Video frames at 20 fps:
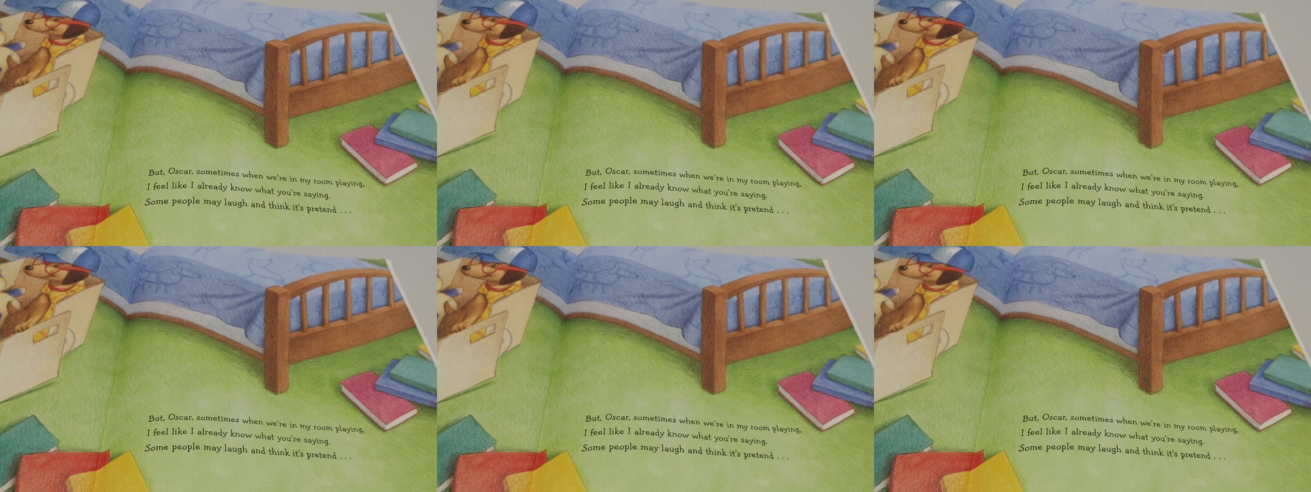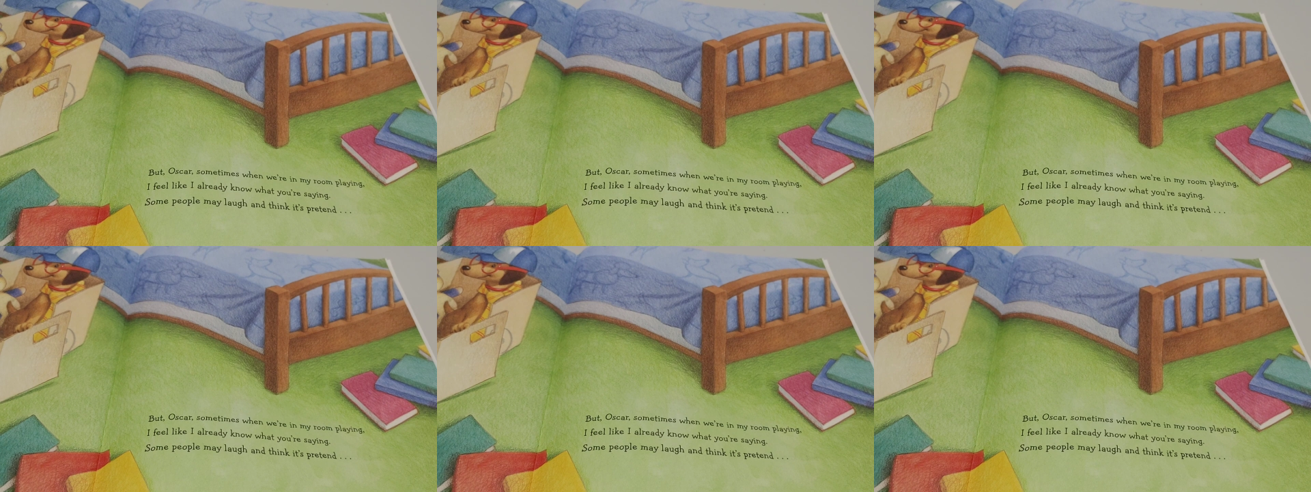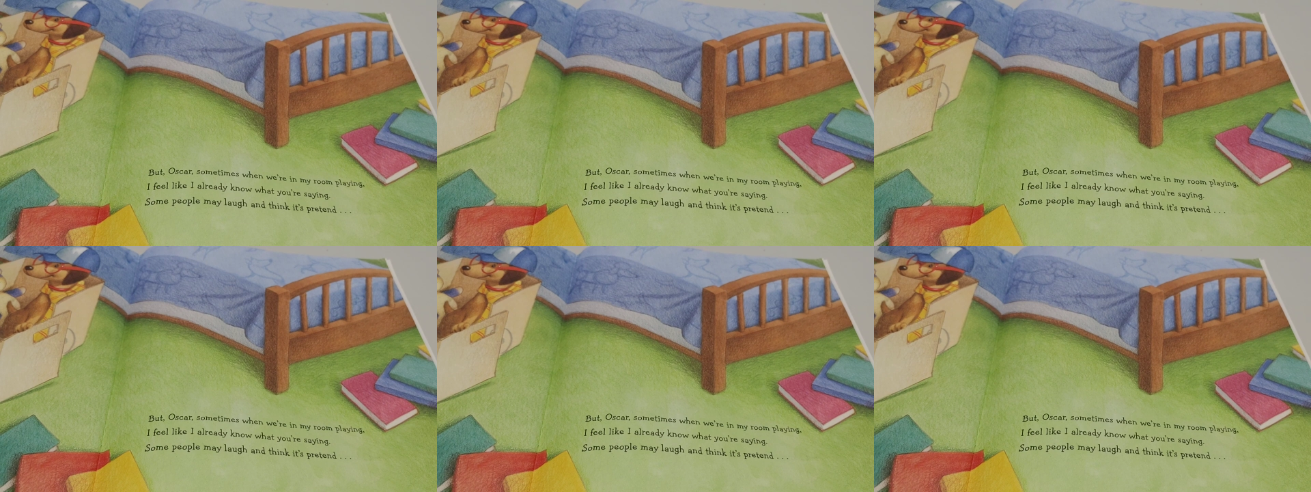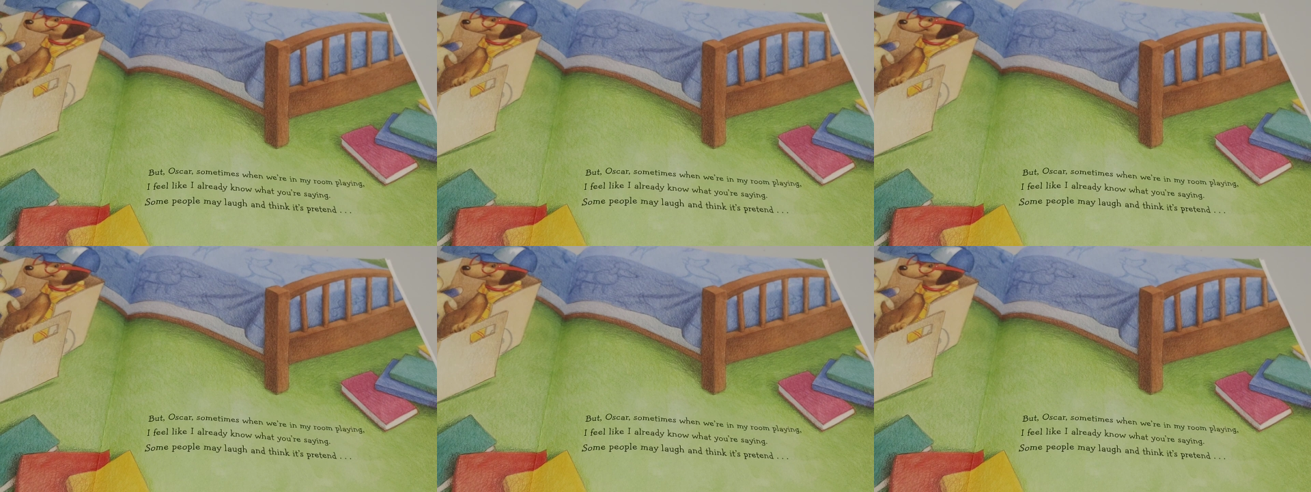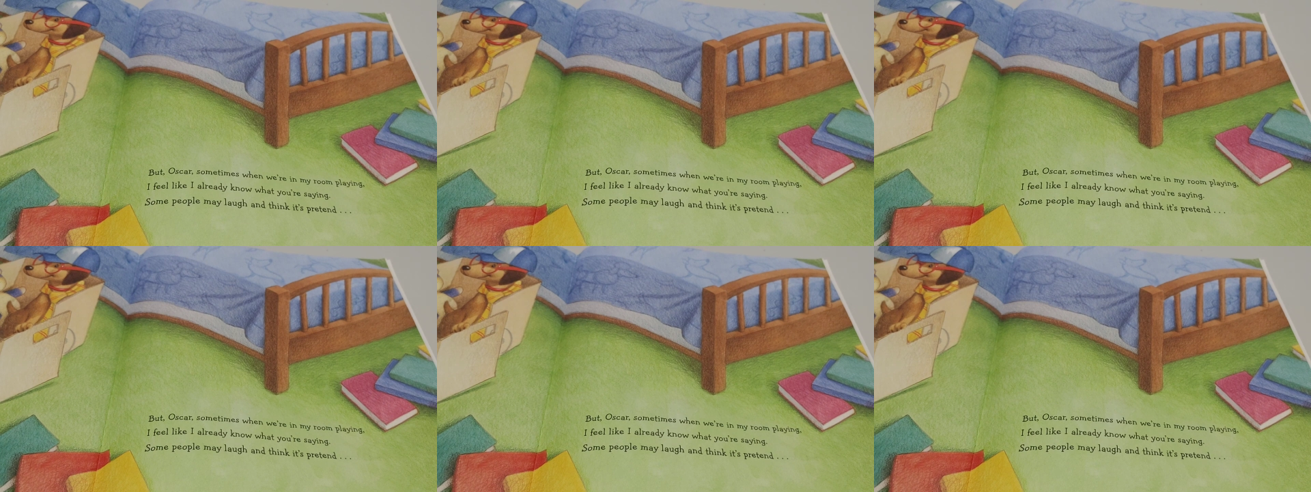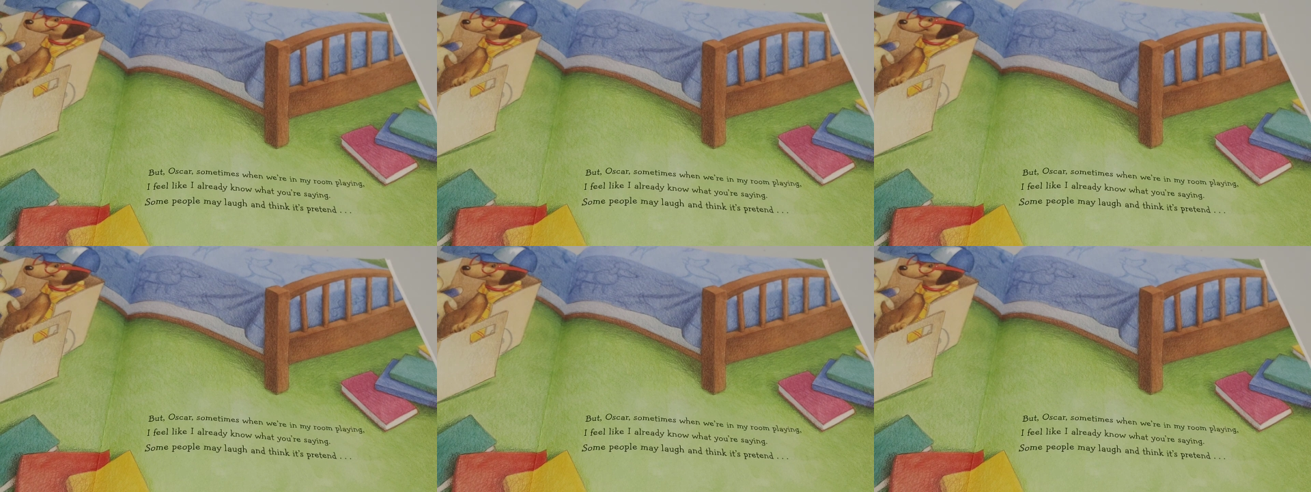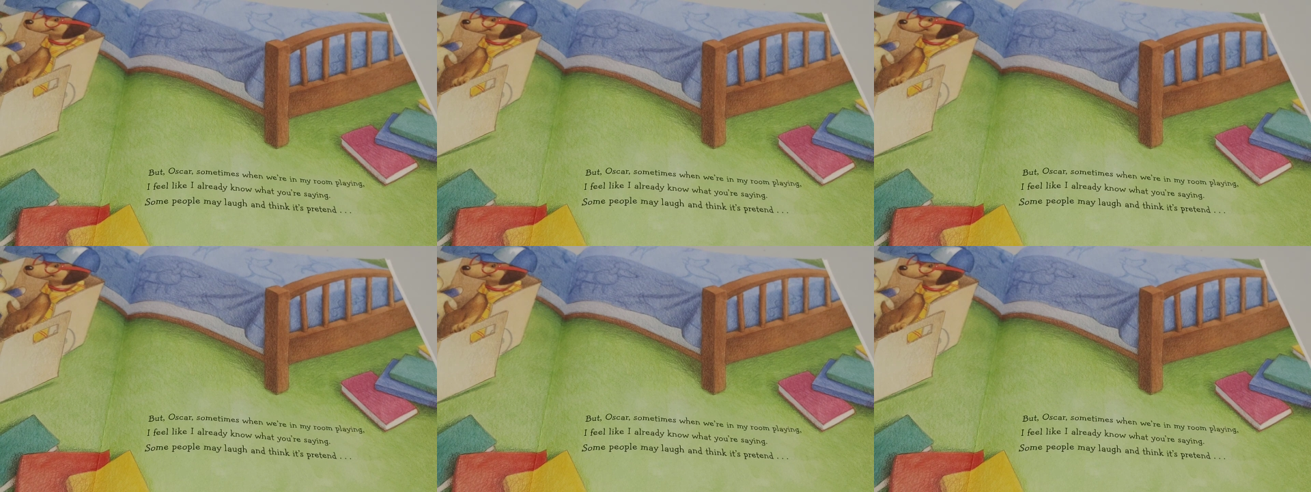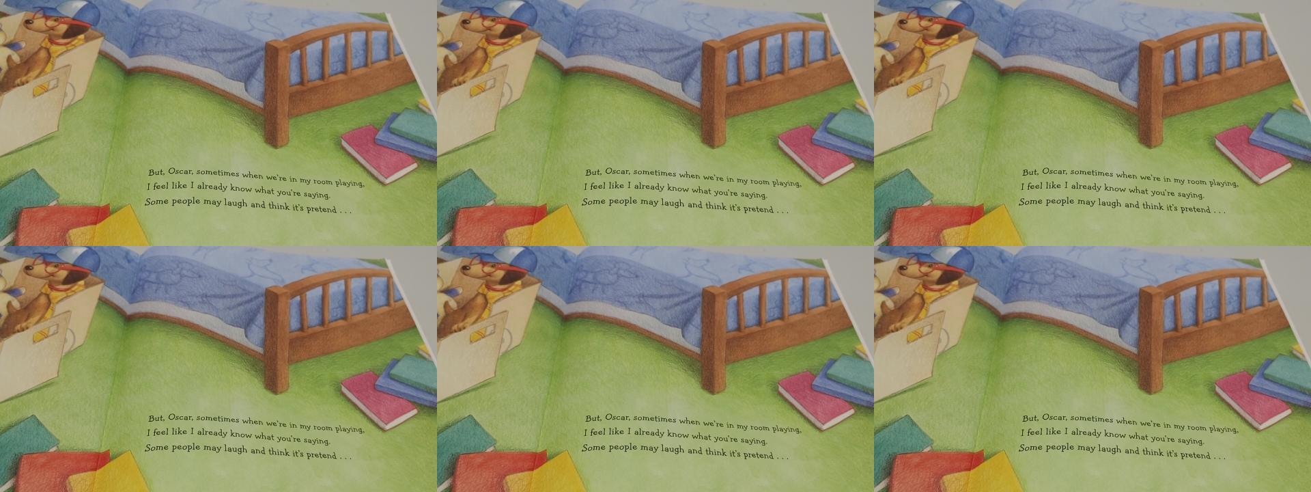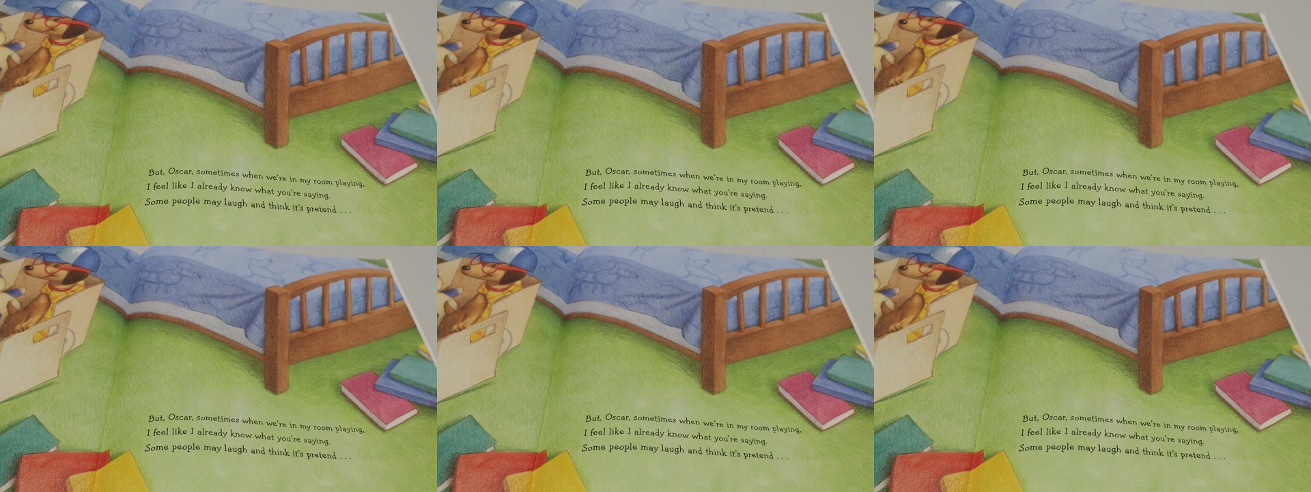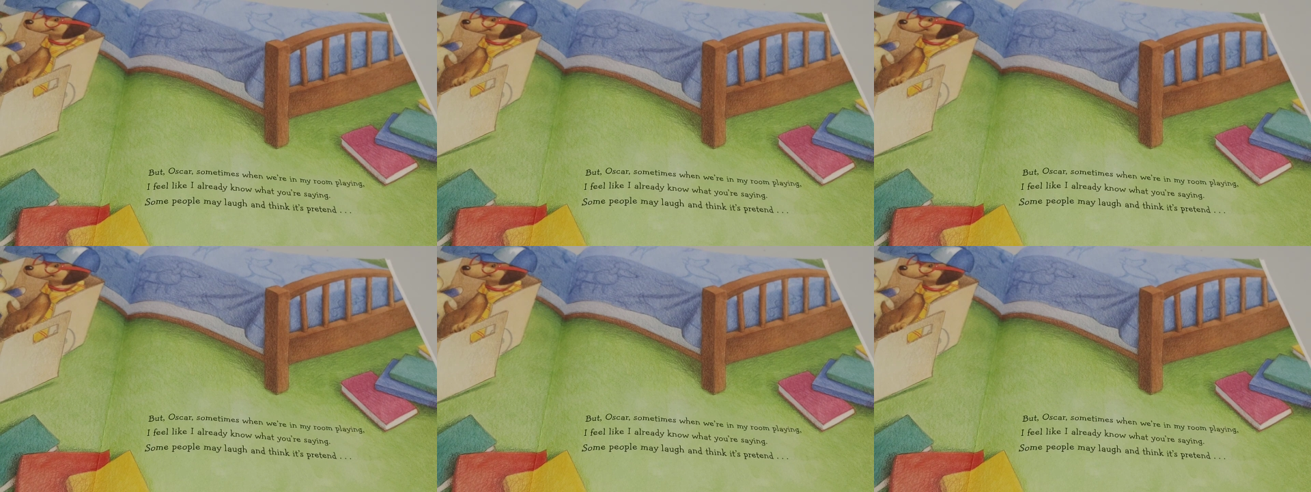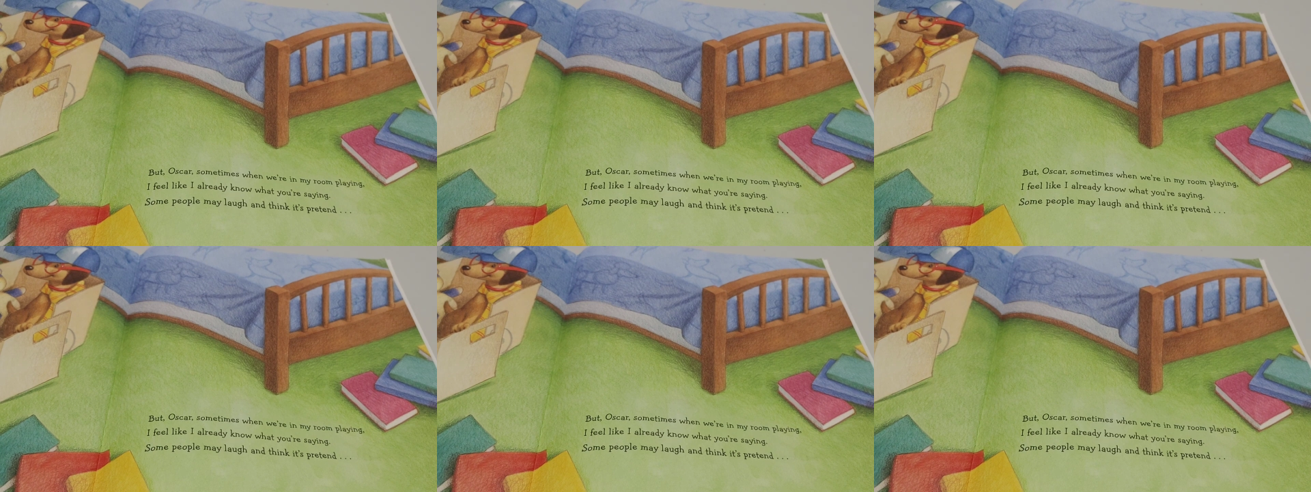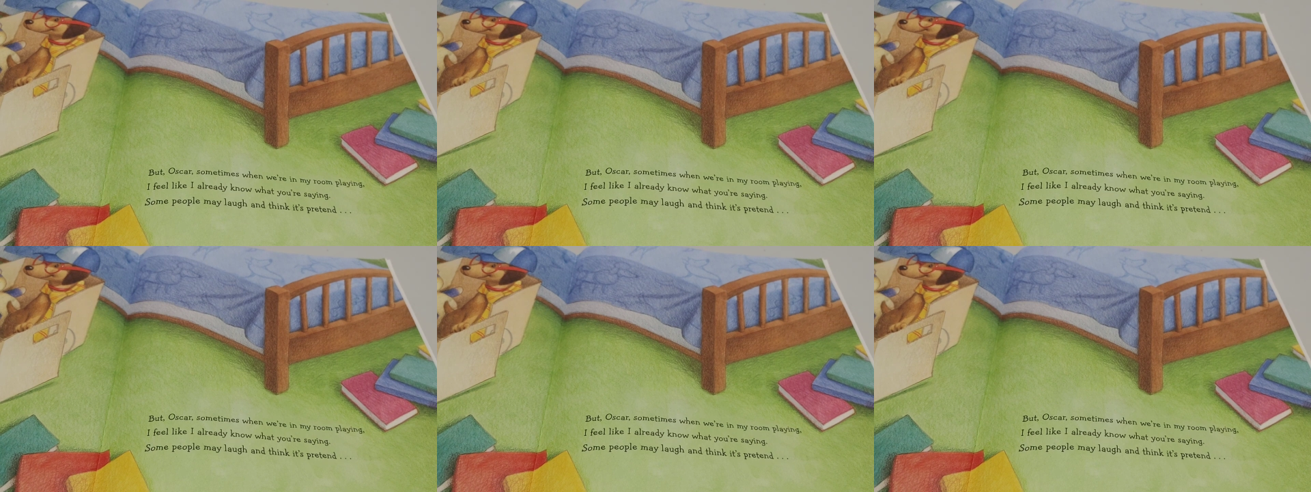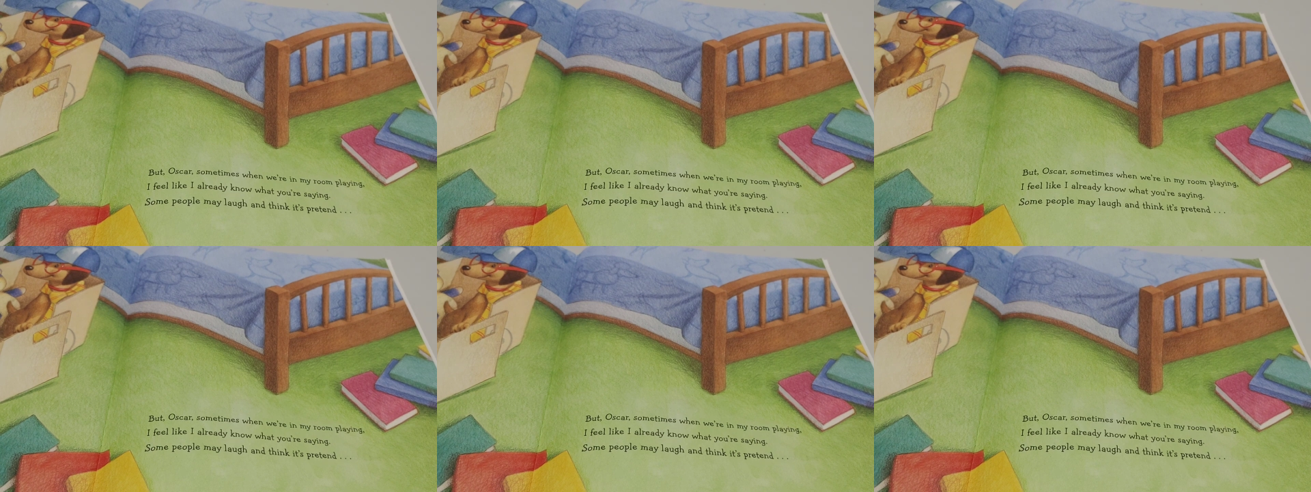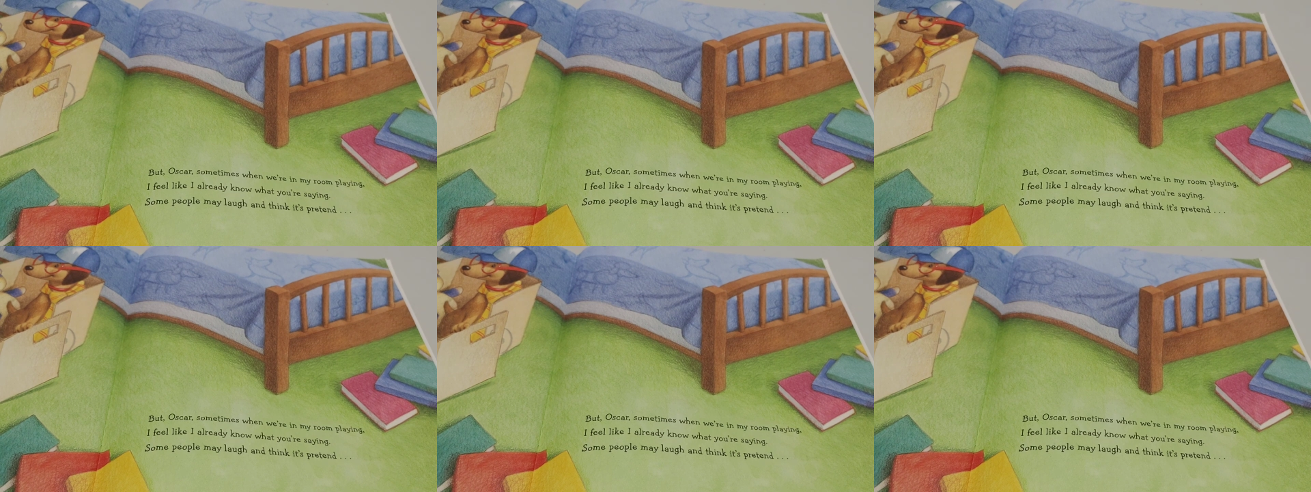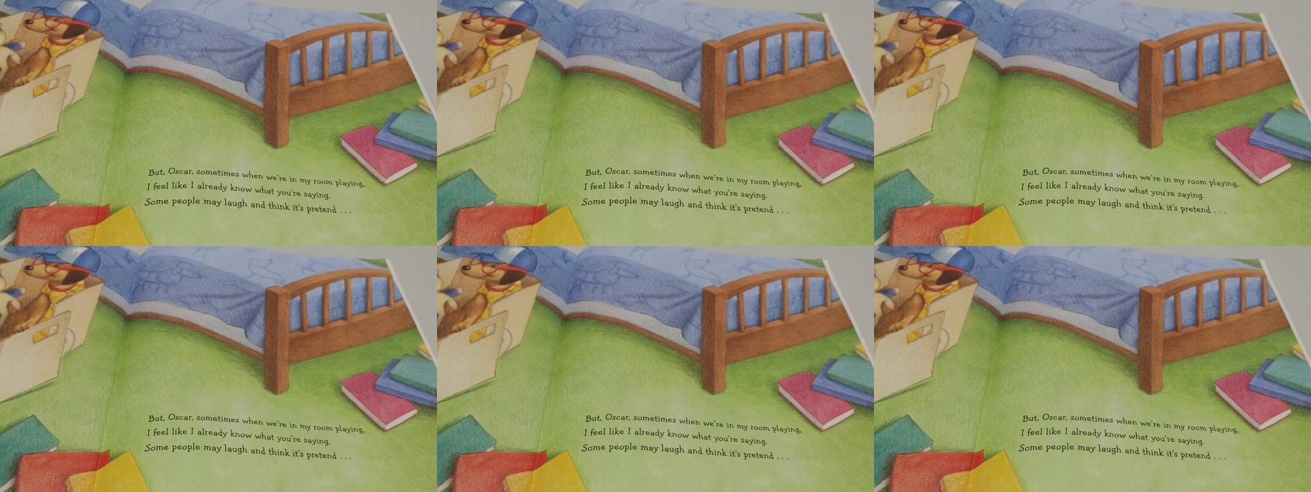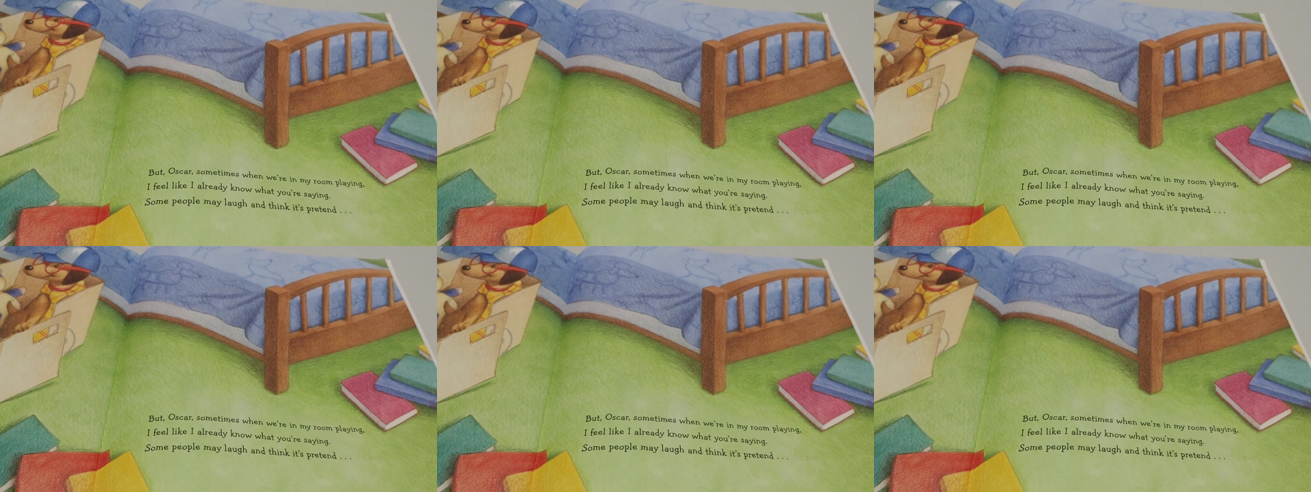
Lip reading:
[unreadable: no face in view]